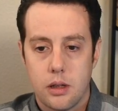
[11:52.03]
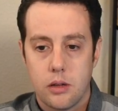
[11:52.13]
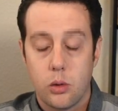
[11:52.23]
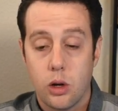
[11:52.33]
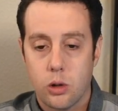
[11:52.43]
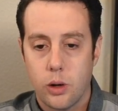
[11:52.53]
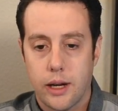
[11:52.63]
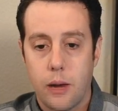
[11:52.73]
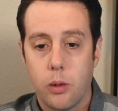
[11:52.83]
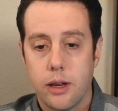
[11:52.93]
So real quick,
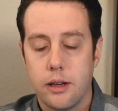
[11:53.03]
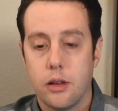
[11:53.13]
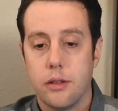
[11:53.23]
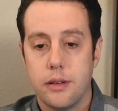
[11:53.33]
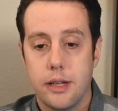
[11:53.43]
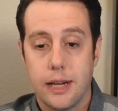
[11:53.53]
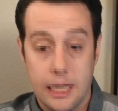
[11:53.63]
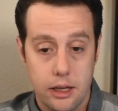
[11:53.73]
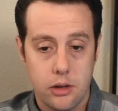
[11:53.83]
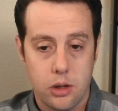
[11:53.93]
I wanted to dig
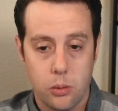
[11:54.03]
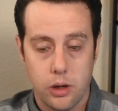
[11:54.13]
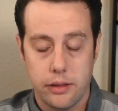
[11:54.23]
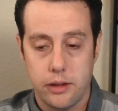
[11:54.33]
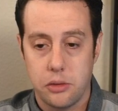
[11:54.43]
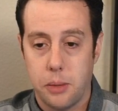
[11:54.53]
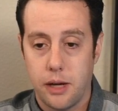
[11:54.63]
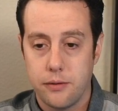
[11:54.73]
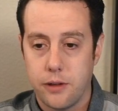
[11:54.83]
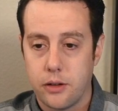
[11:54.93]
into one of these
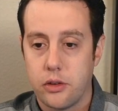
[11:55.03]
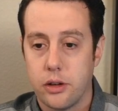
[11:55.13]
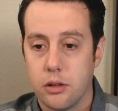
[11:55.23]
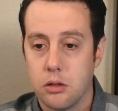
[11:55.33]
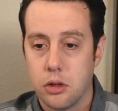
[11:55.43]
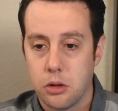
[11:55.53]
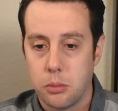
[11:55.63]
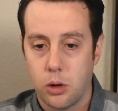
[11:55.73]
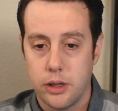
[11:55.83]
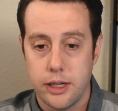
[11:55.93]
bond funds in a little
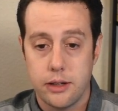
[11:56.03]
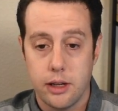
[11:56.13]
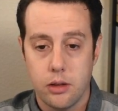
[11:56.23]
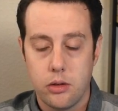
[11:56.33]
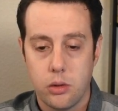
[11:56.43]
more detail.